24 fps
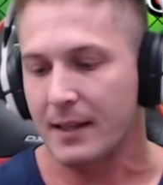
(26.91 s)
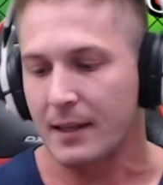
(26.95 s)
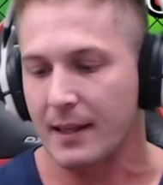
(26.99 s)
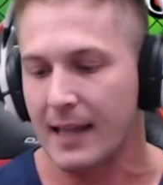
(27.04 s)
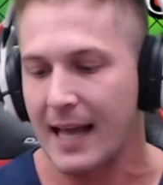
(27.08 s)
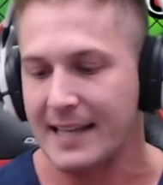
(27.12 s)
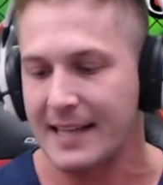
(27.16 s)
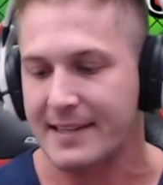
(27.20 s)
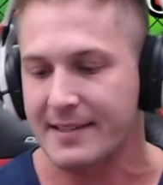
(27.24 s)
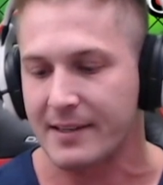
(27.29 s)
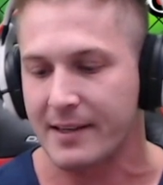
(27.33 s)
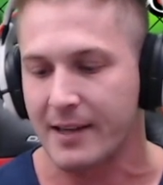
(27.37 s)

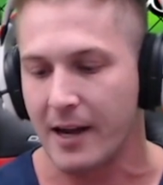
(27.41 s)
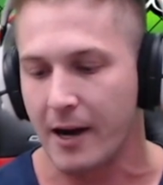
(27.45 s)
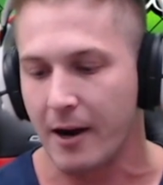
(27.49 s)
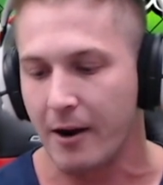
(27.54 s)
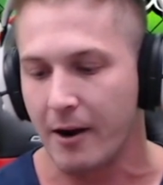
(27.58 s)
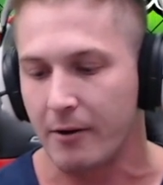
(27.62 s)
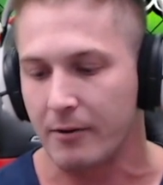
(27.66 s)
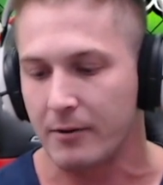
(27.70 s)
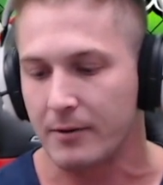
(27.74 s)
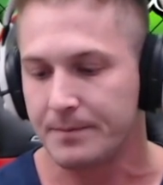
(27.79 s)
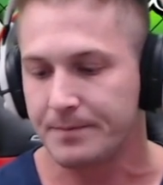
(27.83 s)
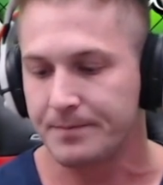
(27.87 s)
Let's
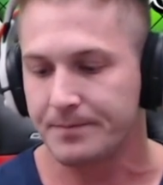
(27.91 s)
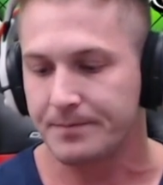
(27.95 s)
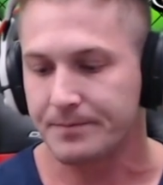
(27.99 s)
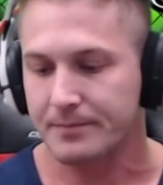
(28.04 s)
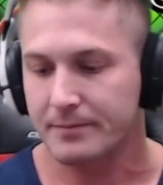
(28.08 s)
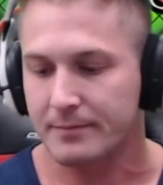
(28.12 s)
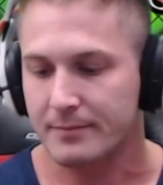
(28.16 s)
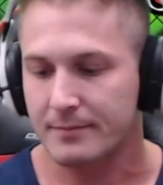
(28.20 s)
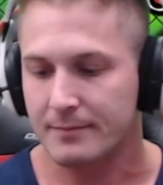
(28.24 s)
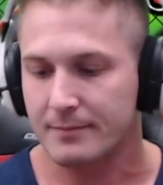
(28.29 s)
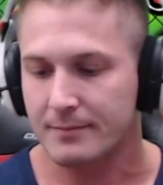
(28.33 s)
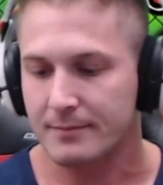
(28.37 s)
go.
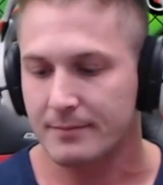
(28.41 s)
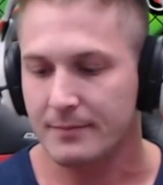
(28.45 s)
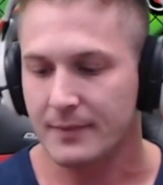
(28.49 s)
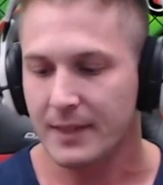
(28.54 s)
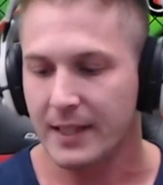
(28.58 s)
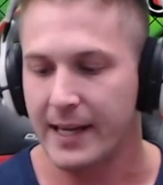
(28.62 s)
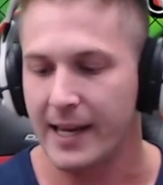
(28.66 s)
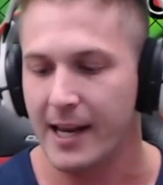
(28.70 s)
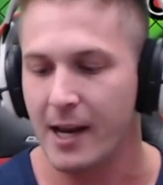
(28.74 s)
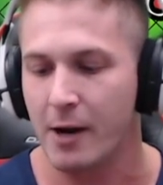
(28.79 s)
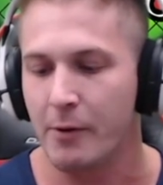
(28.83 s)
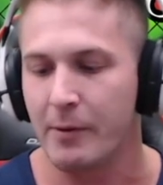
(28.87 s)

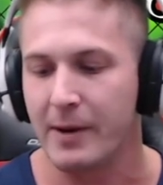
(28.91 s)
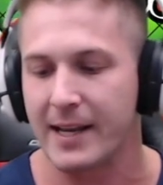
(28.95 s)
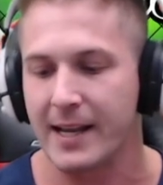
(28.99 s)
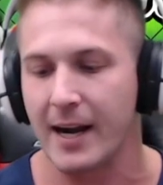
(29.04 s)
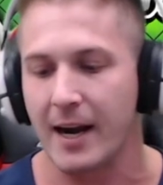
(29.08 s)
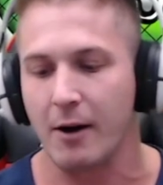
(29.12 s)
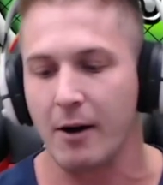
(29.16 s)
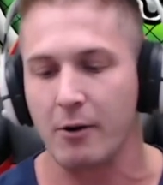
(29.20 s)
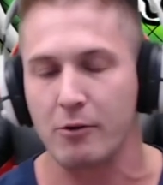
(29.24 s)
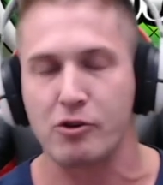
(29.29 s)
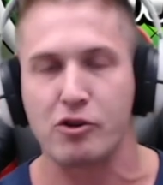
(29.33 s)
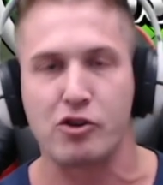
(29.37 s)
Here we
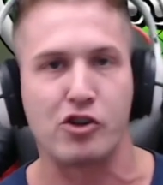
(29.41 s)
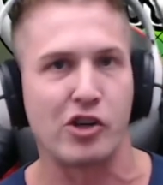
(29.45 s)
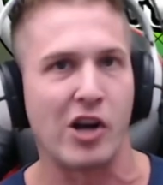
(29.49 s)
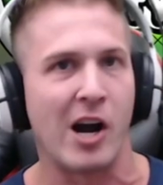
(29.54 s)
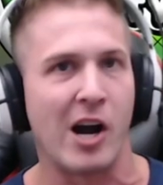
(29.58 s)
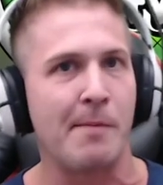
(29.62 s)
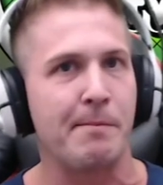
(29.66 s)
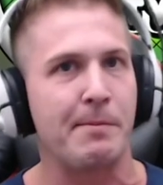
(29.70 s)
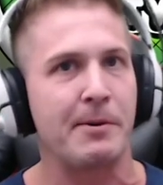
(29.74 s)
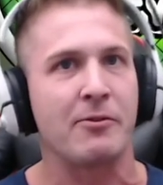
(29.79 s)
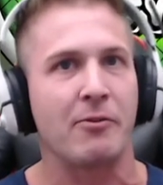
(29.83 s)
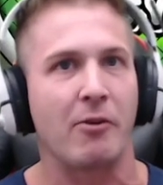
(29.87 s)
go,
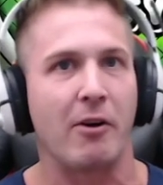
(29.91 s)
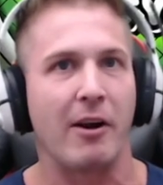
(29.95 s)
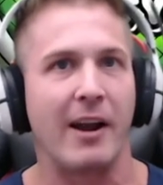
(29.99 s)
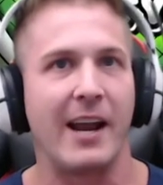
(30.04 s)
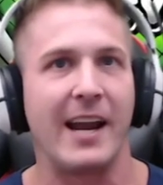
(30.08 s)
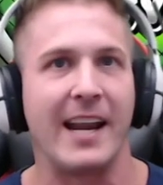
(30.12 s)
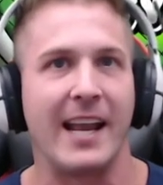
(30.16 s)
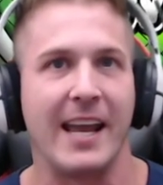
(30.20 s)
jumping right